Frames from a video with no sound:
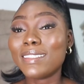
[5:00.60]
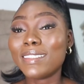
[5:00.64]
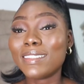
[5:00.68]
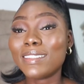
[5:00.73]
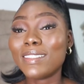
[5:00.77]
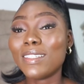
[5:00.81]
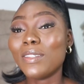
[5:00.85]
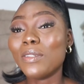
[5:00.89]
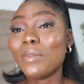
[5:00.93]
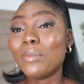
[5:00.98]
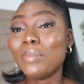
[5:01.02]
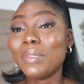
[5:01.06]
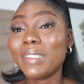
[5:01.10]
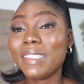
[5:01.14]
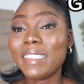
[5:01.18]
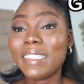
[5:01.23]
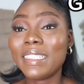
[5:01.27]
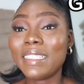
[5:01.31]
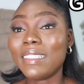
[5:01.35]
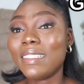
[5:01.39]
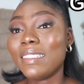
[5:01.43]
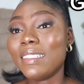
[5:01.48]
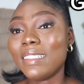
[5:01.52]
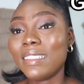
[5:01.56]
is gonna be
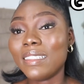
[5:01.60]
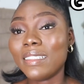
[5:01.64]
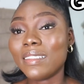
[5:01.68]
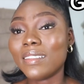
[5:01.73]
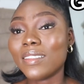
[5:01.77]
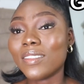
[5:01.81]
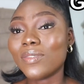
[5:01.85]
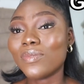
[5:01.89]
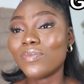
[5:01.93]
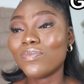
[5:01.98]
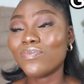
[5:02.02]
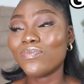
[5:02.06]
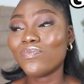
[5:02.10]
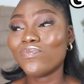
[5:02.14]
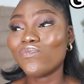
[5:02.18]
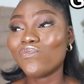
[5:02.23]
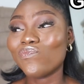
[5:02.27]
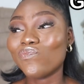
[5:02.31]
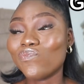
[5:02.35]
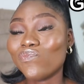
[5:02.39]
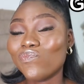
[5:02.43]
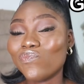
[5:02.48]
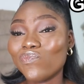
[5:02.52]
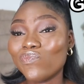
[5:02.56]
Guinea.
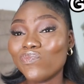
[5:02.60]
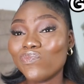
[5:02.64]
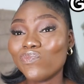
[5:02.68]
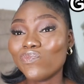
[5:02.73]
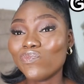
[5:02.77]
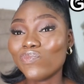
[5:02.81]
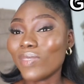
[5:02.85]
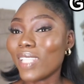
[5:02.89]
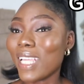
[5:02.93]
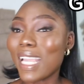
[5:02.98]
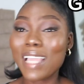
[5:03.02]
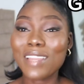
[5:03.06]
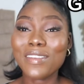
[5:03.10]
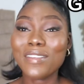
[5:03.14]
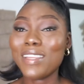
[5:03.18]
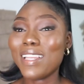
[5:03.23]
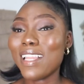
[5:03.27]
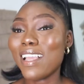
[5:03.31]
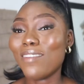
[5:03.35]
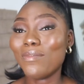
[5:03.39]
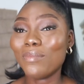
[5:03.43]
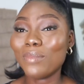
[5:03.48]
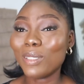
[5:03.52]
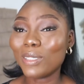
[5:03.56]
I don't
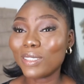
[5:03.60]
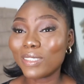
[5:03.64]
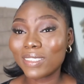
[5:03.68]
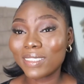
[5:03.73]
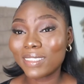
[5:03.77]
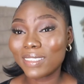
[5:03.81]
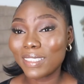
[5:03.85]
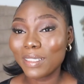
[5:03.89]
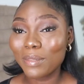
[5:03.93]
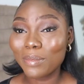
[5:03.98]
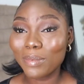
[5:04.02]
really have much to say